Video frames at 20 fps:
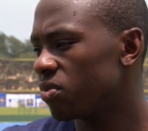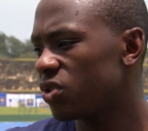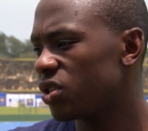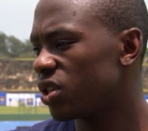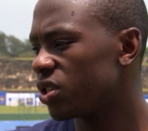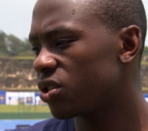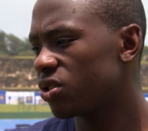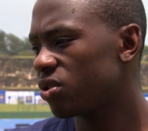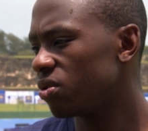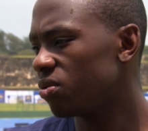
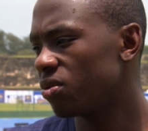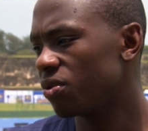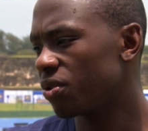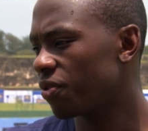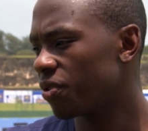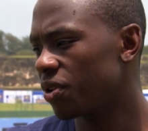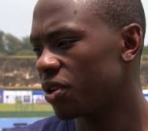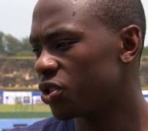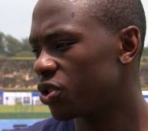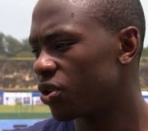just
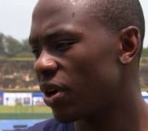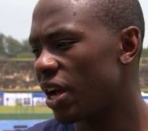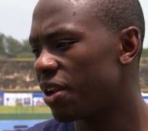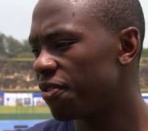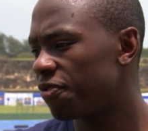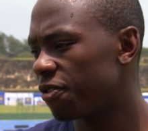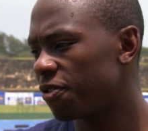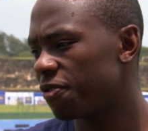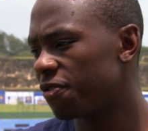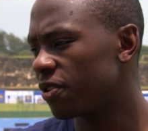try
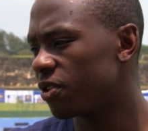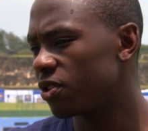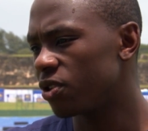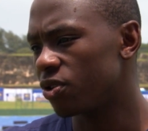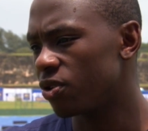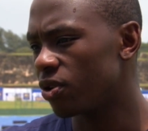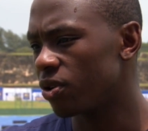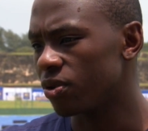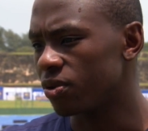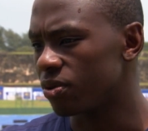and fulfill the
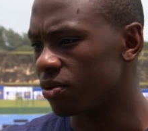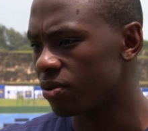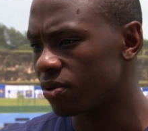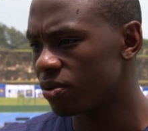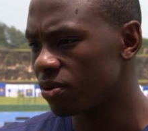role.